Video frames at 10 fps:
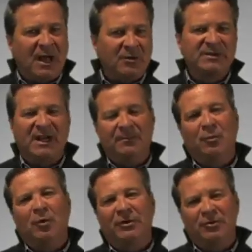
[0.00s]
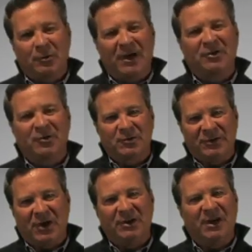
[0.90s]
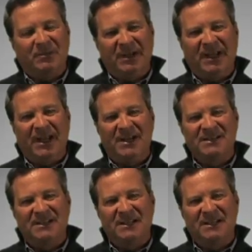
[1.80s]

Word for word: outside board of directors, which our company has.